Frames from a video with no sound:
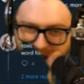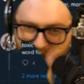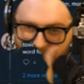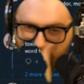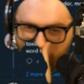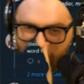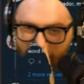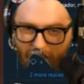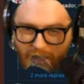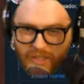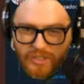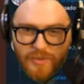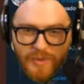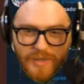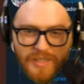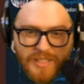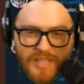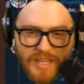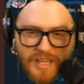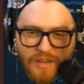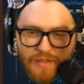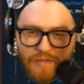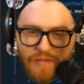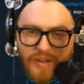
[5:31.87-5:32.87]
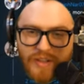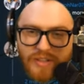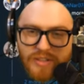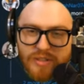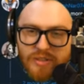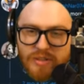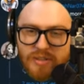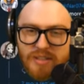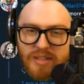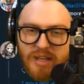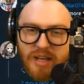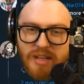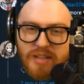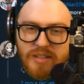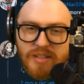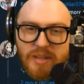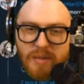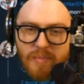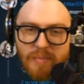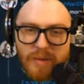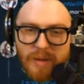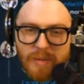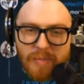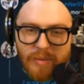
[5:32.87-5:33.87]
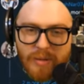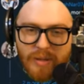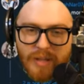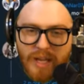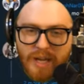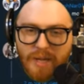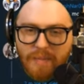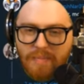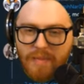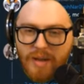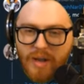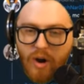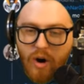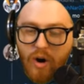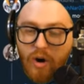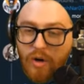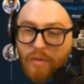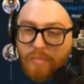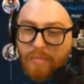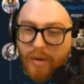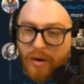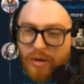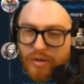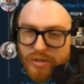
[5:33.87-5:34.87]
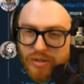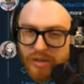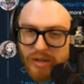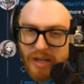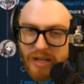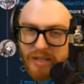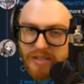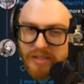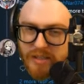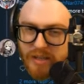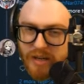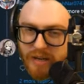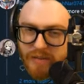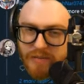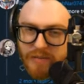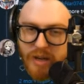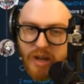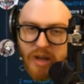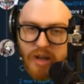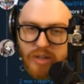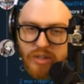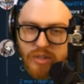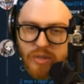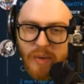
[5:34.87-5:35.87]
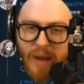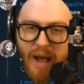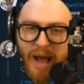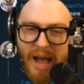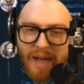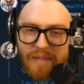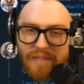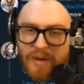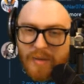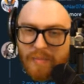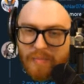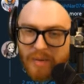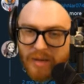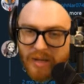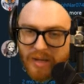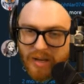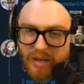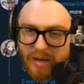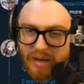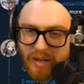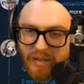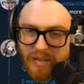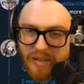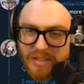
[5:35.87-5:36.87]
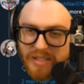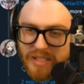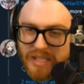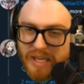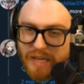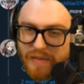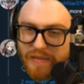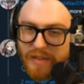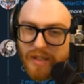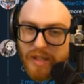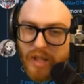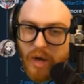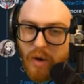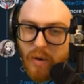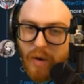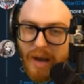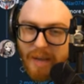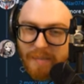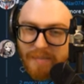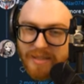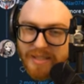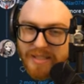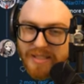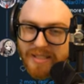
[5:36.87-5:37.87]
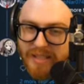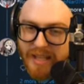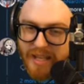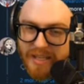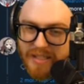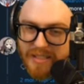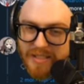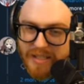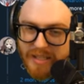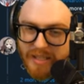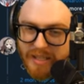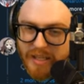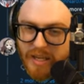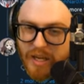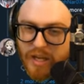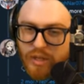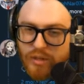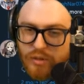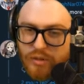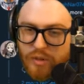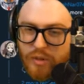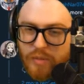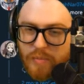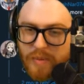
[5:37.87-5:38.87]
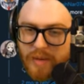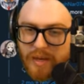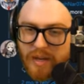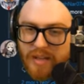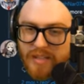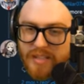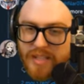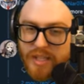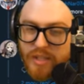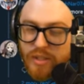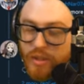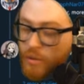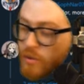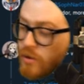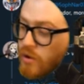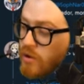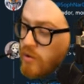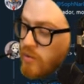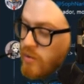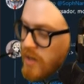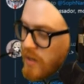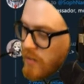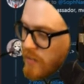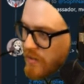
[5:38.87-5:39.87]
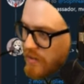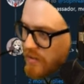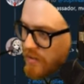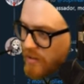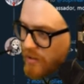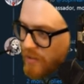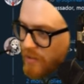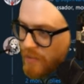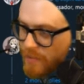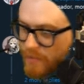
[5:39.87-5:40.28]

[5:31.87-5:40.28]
Also, I take offense to you saying some people like me aren't marginalized enough to have an opinion on this, even though I'm dyslexic, just because I don't agree with you.